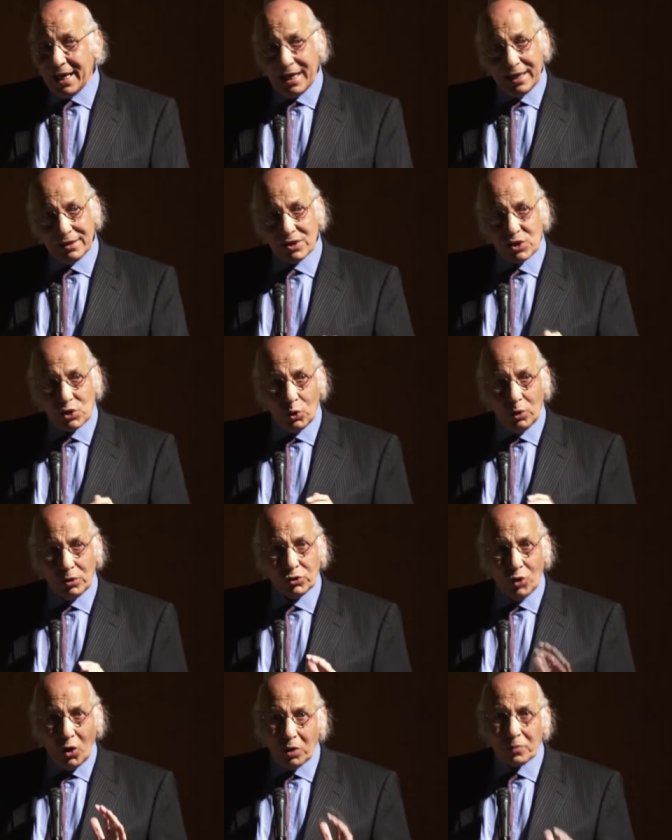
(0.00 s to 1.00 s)
and
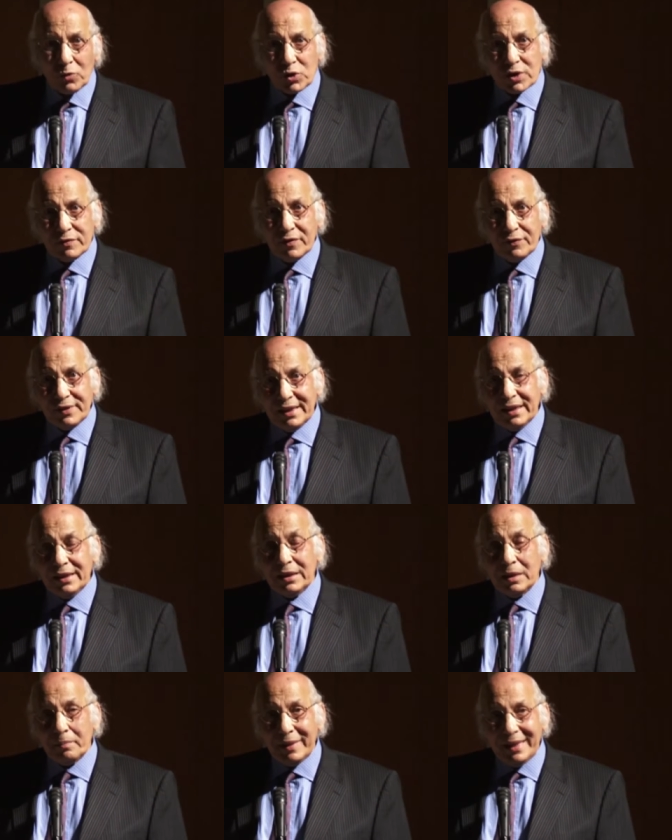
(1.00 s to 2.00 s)
sold almost
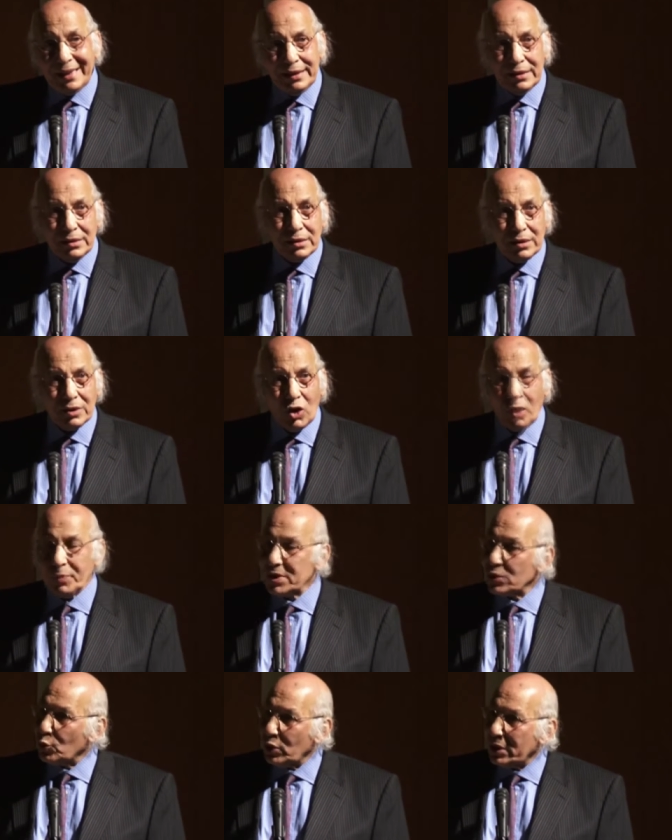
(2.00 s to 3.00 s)
15 million
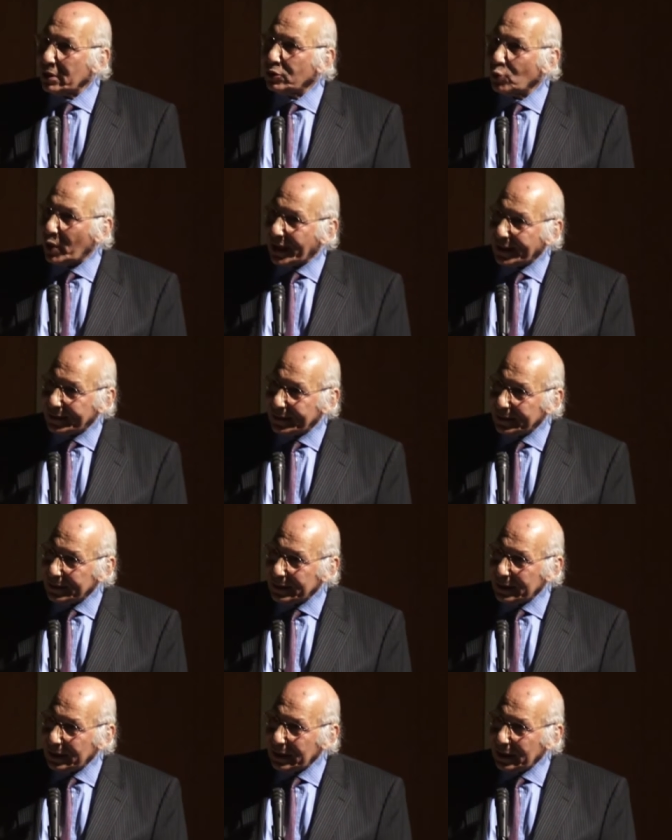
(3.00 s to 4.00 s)
copies worldwide,
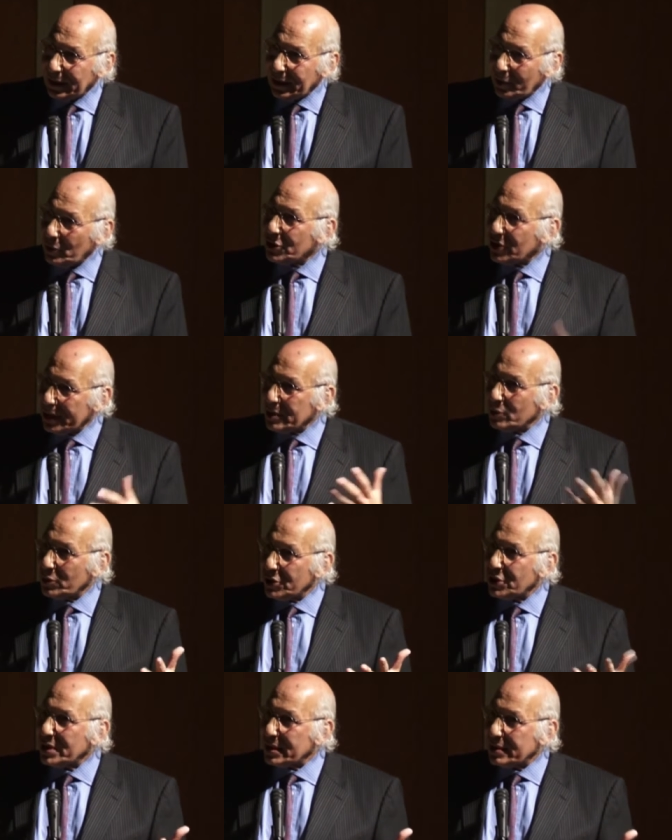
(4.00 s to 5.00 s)
which is,
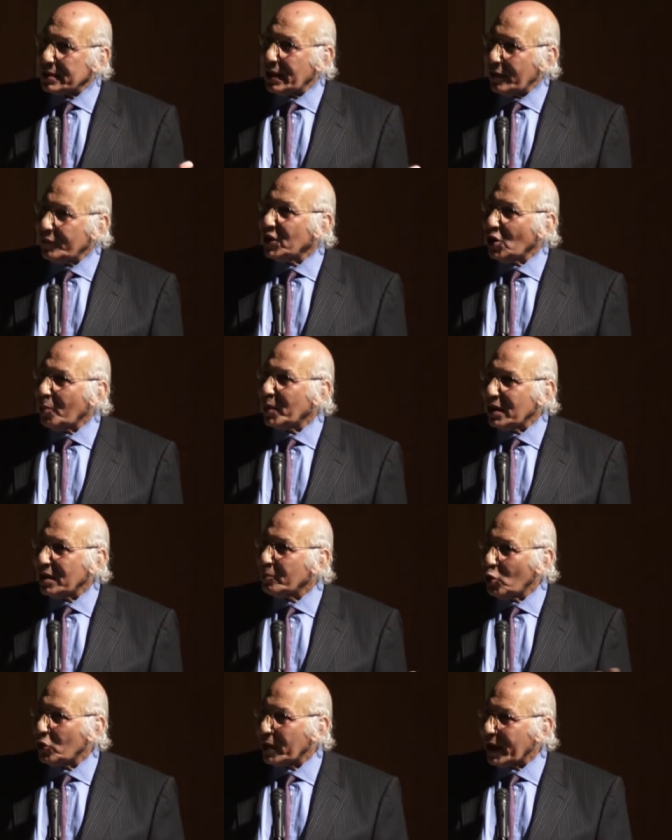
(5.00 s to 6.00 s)
which is a phenomenal
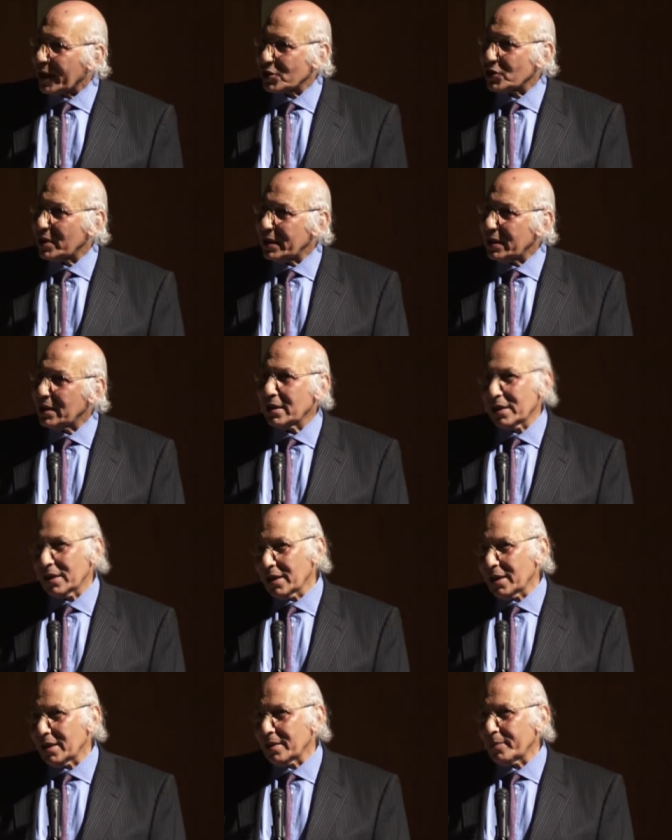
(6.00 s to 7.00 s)
book actually
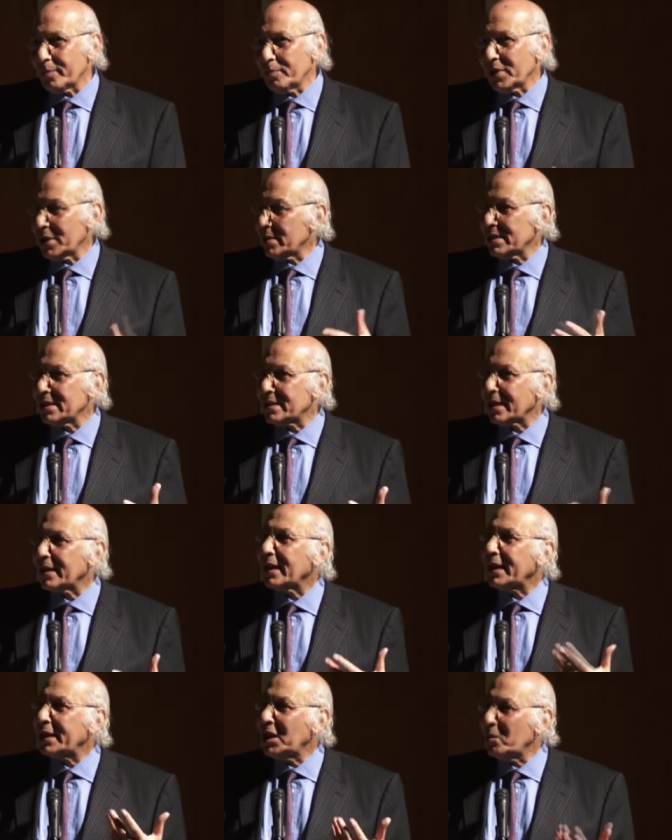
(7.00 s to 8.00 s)
uh, because it's an
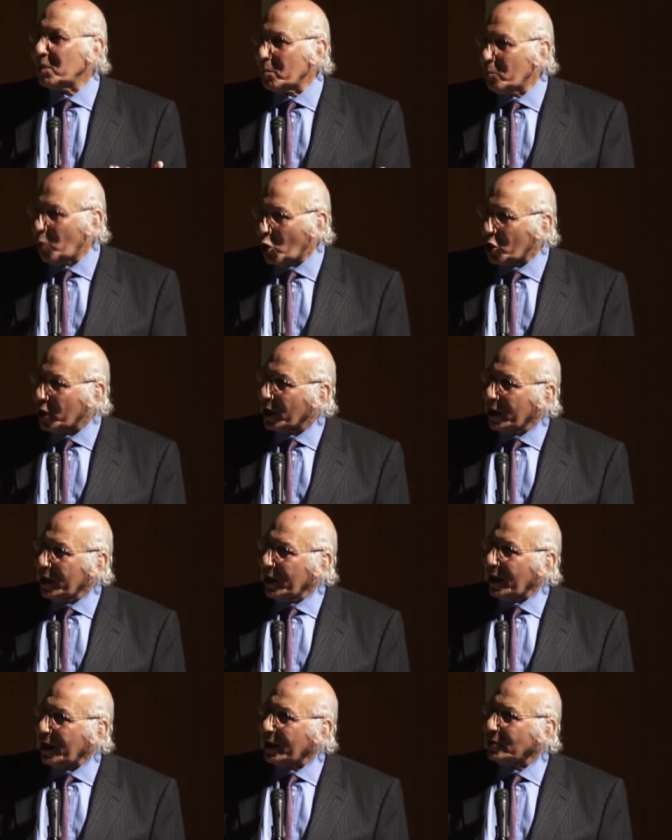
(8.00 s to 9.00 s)
academic book
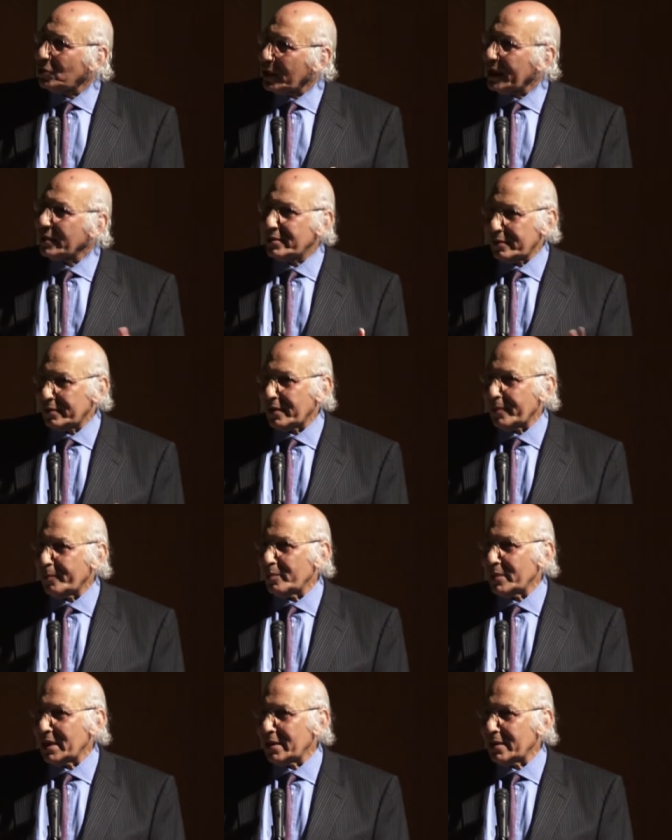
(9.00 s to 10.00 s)
and to get
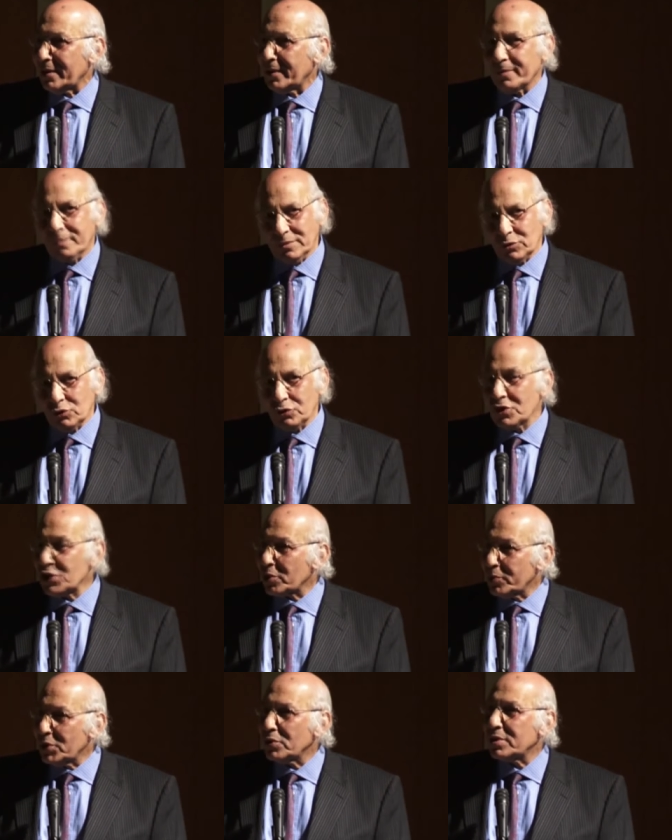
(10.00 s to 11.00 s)
uh, to
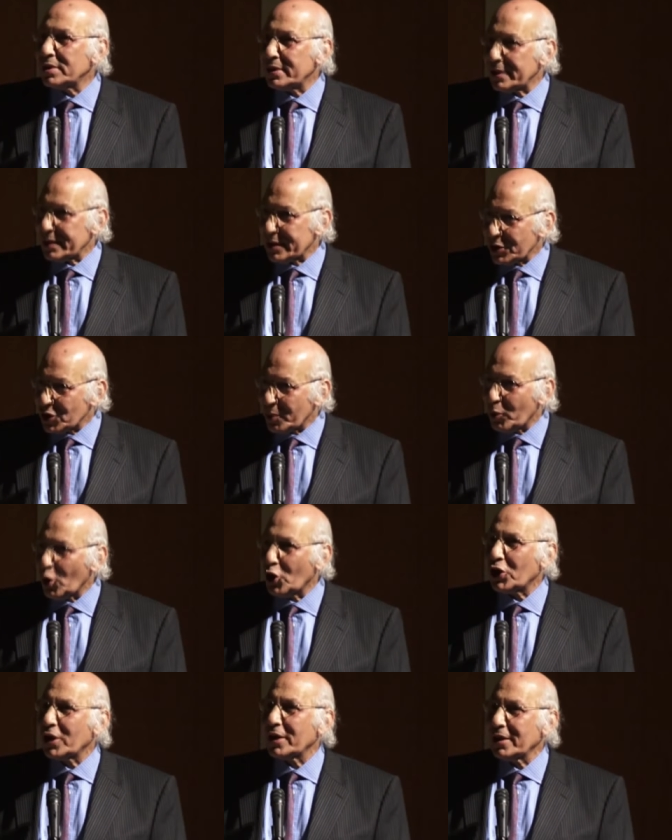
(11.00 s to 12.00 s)
distribute such a
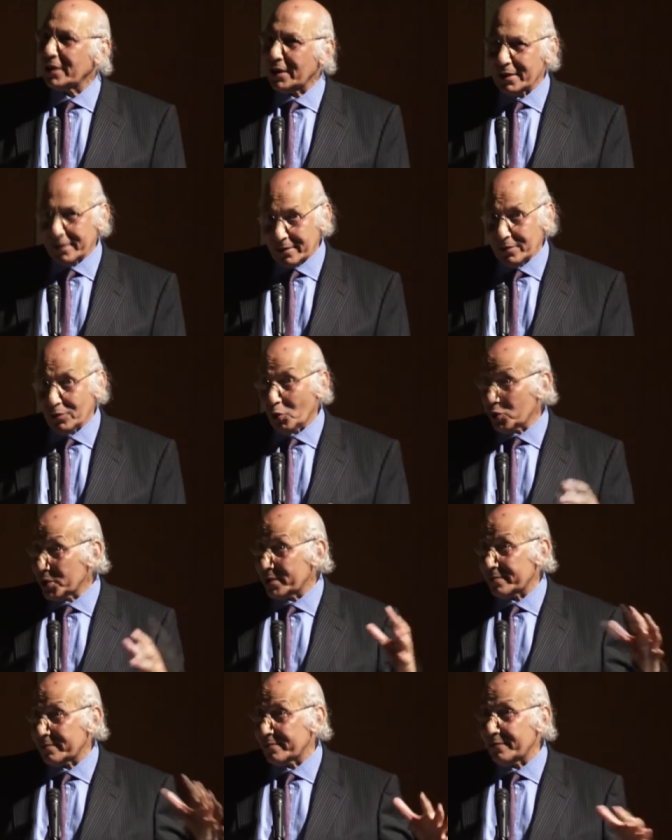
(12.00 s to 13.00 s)
book in
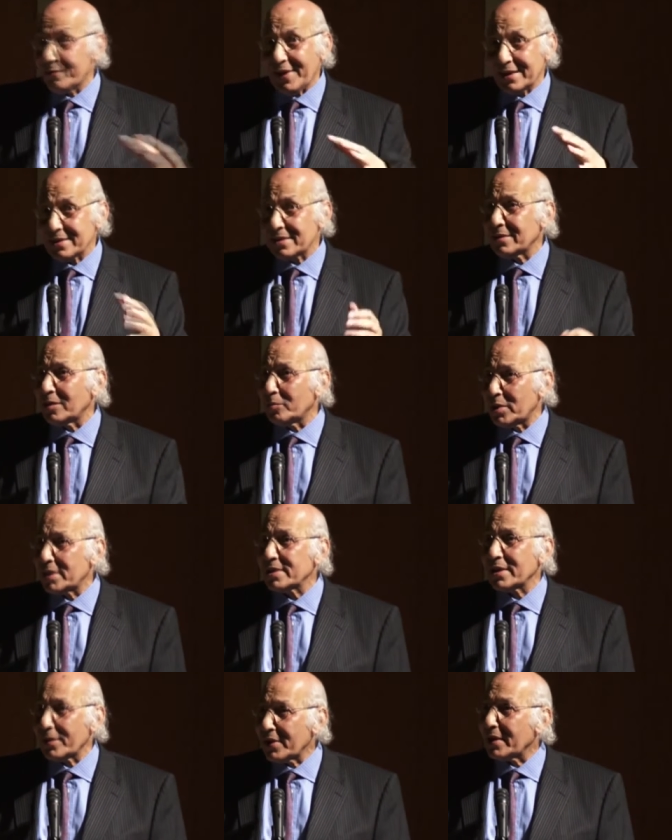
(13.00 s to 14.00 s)
those vast
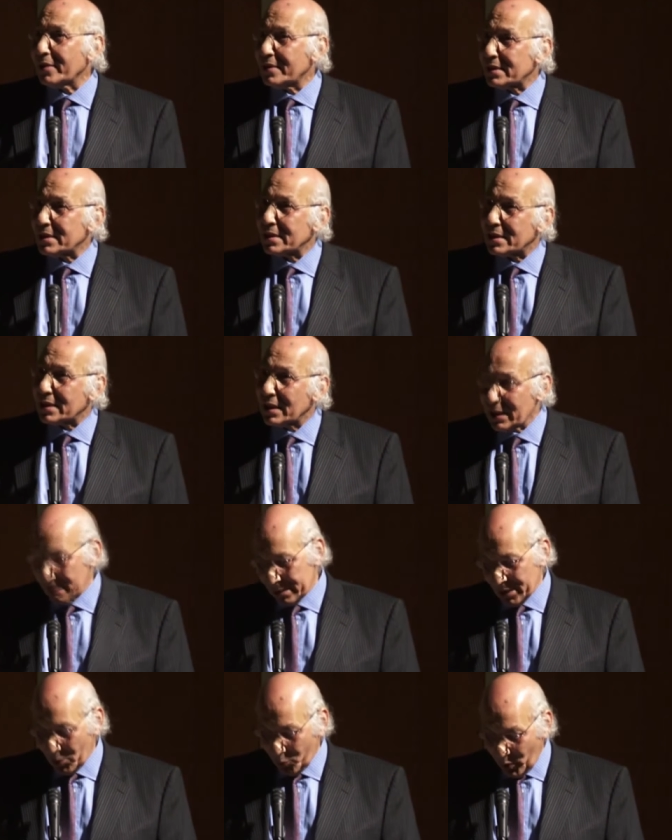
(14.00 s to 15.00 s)
numbers, I think this is
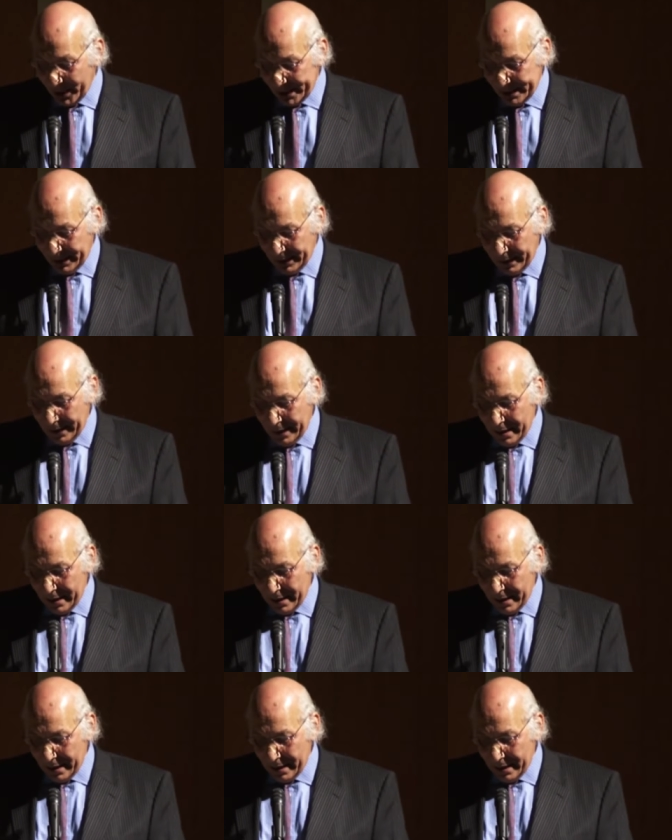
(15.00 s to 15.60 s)
surprising.